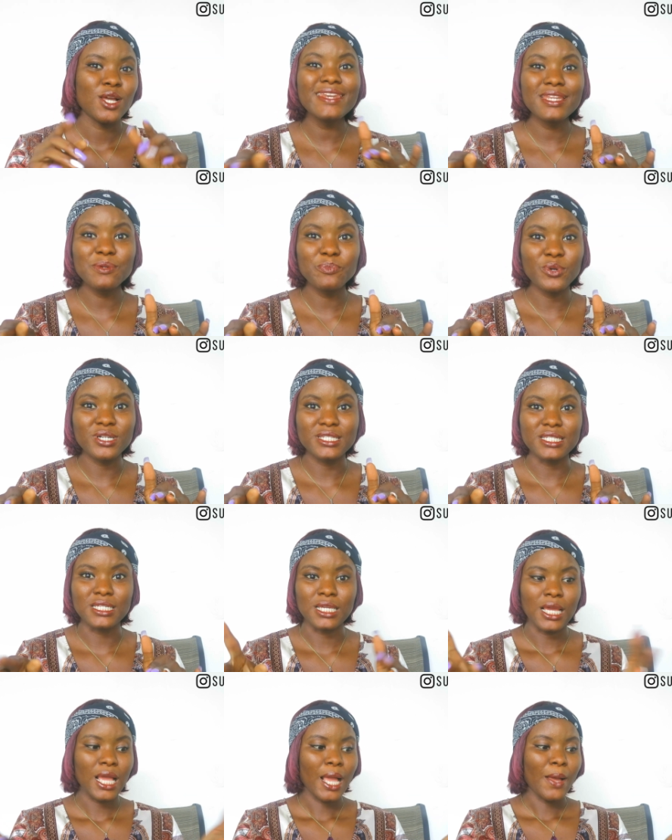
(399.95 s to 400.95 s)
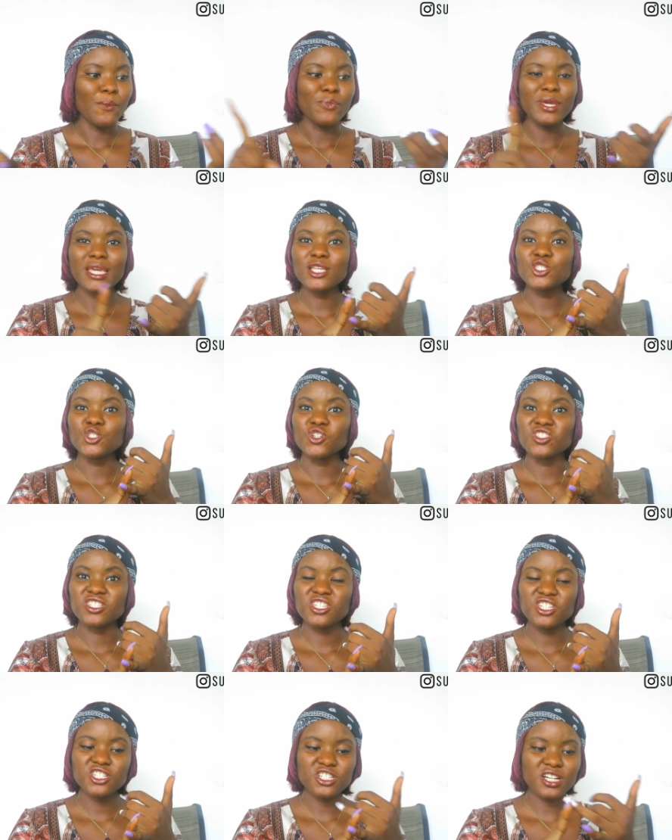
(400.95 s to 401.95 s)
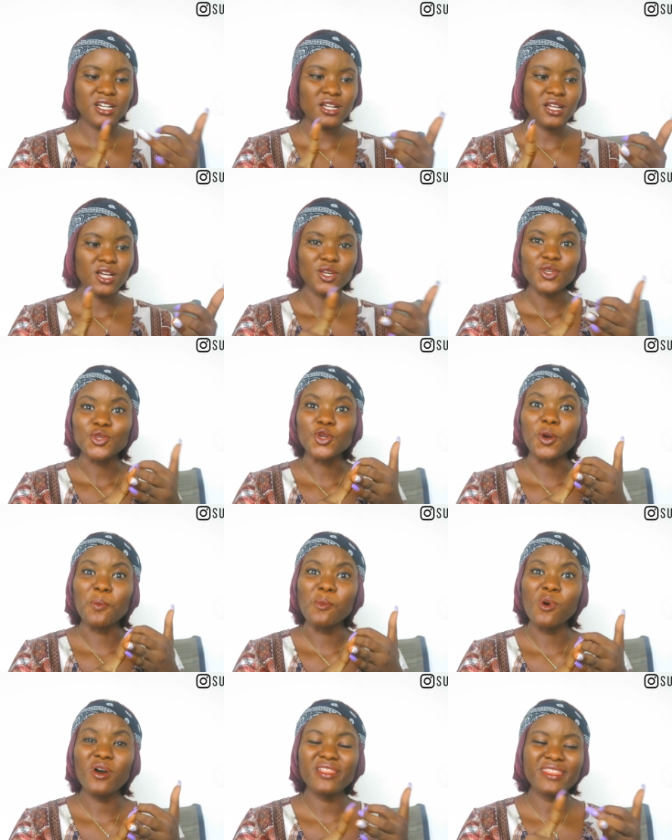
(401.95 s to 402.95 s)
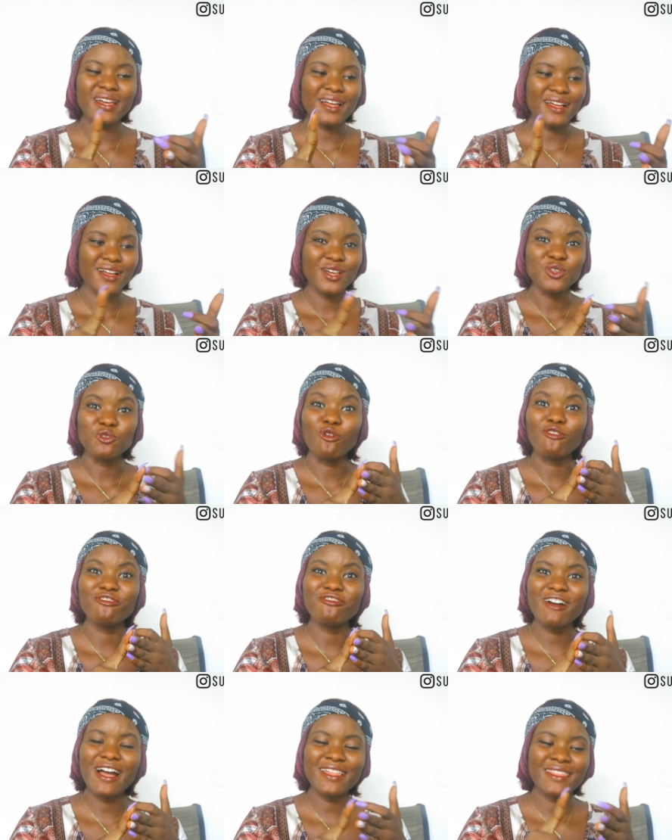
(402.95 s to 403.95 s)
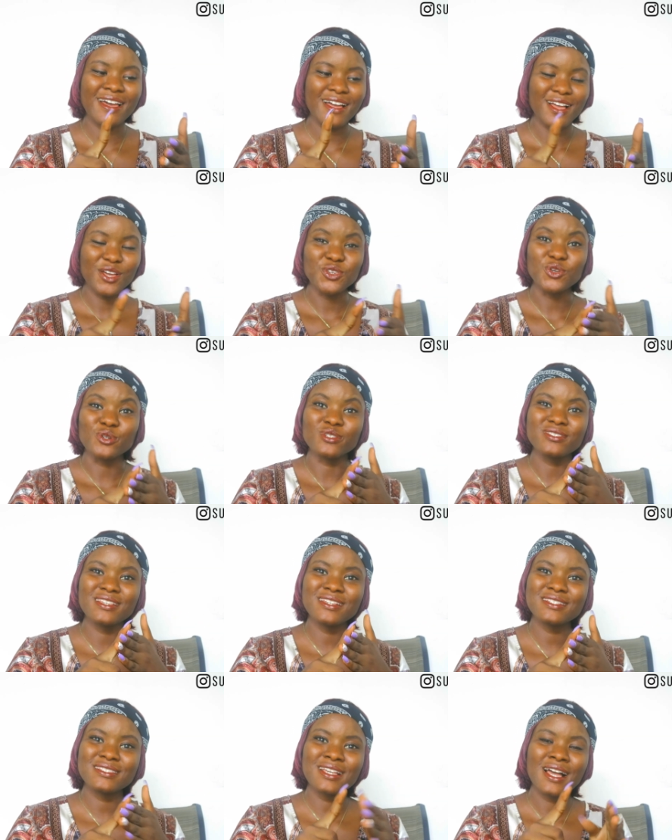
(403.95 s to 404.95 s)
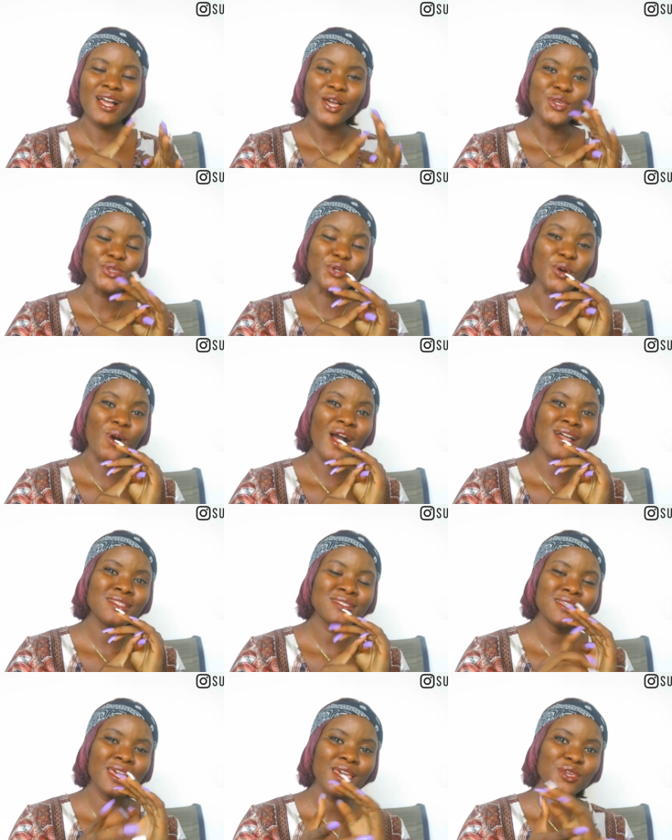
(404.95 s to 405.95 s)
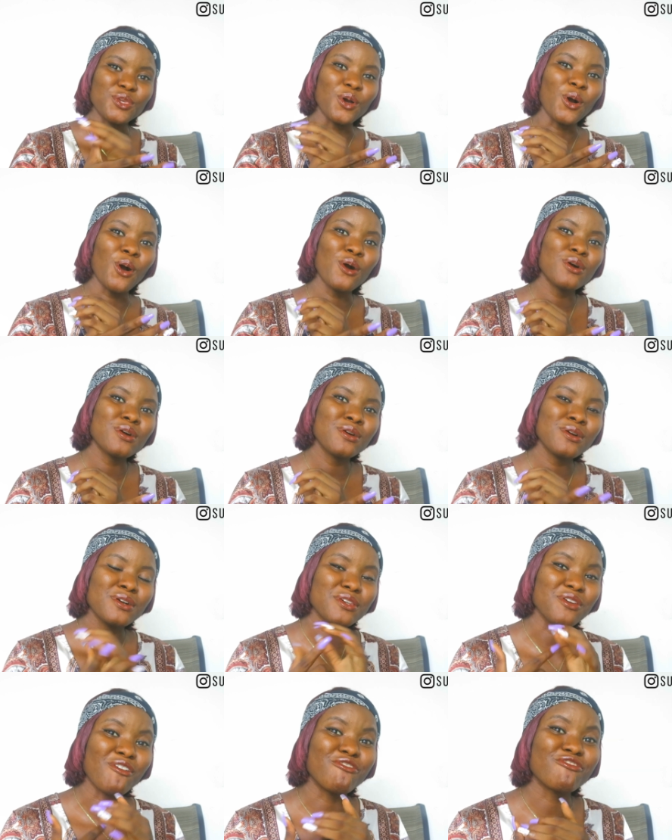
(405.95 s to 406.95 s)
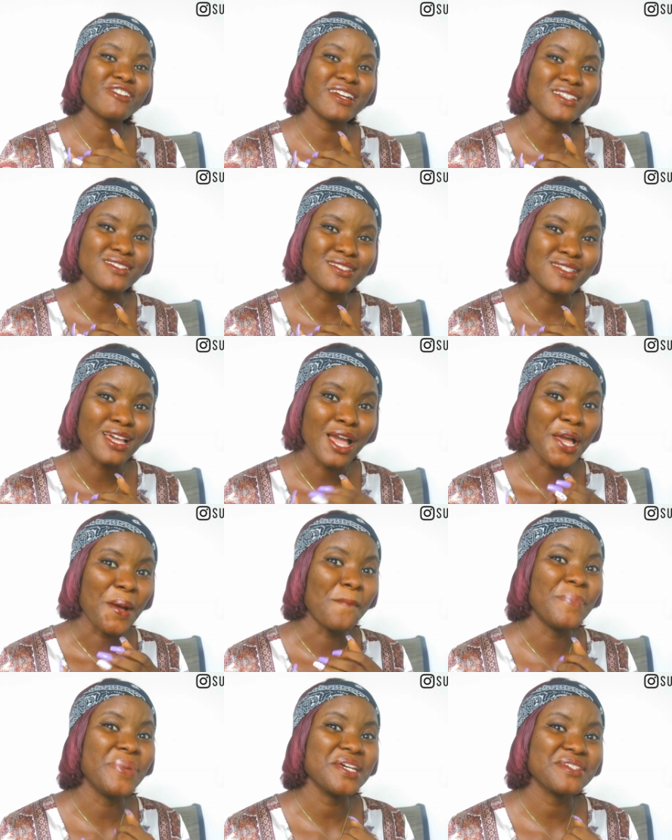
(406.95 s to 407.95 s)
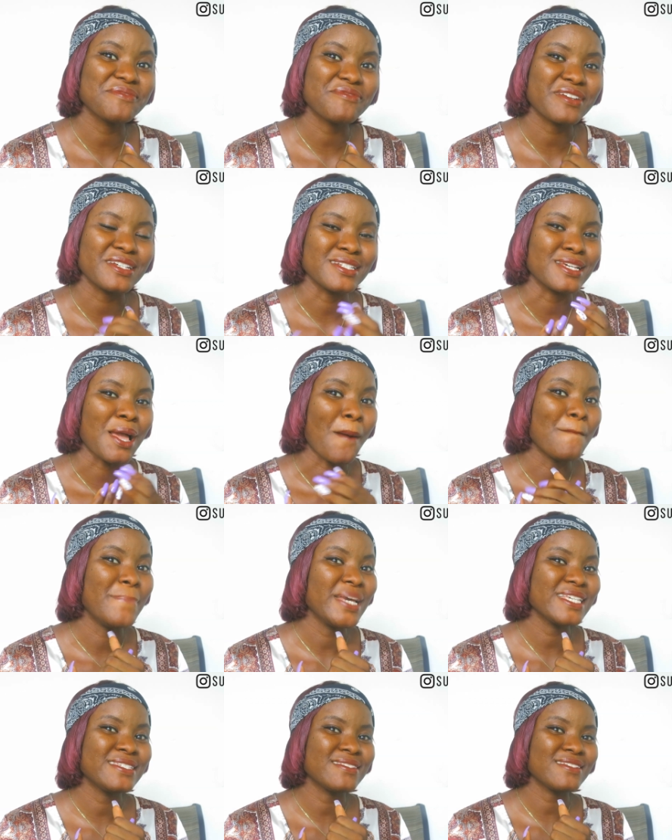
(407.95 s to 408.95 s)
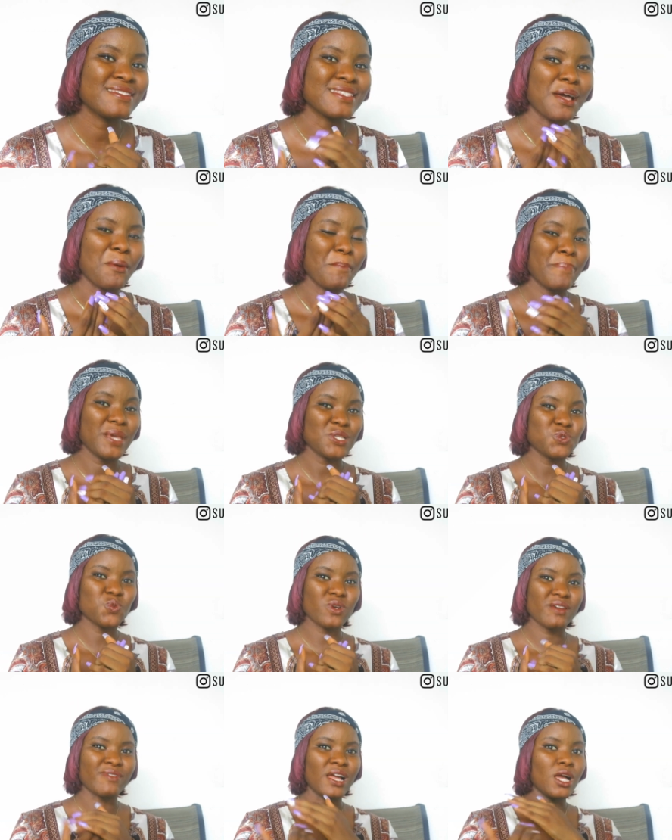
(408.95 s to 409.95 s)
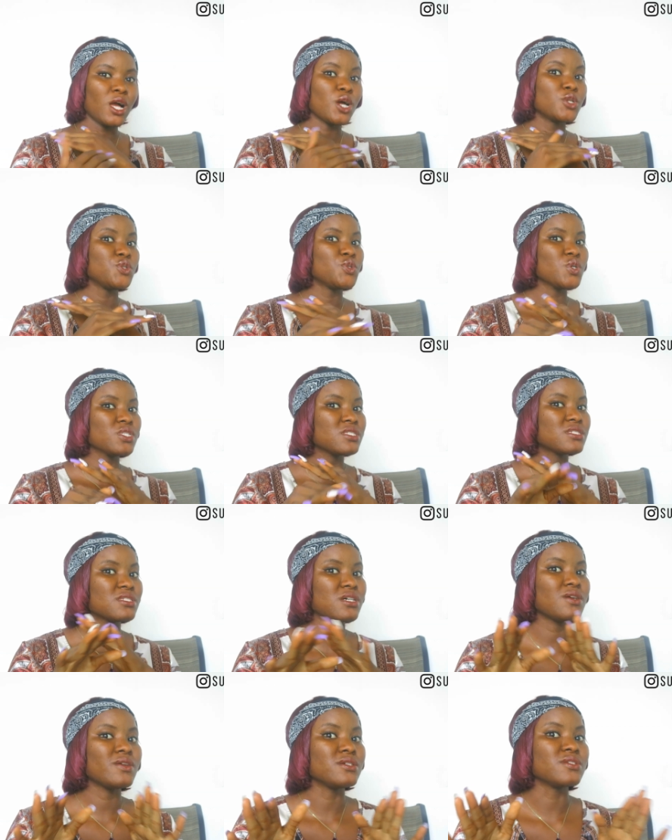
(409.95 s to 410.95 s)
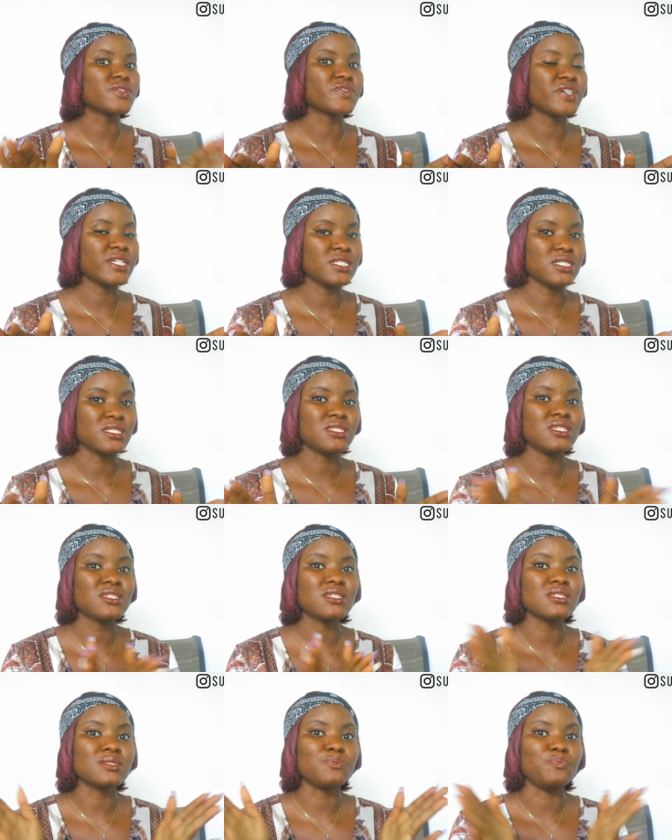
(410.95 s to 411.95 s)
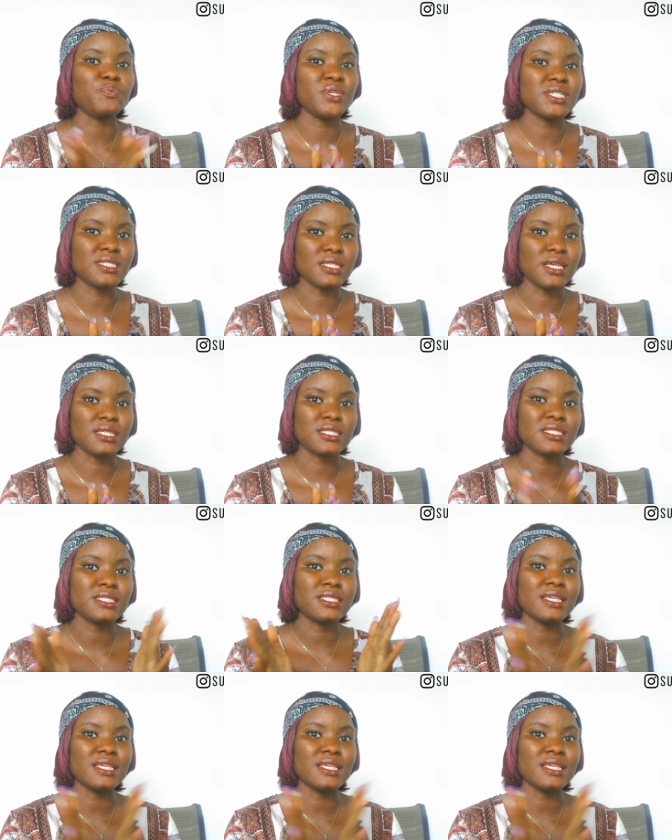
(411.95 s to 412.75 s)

Anybody, be it your teacher, your mother, your father, your sister, your auntie, your uncle, your friend, best friend, best sister, best whatever. Don't sell on credit. This is business.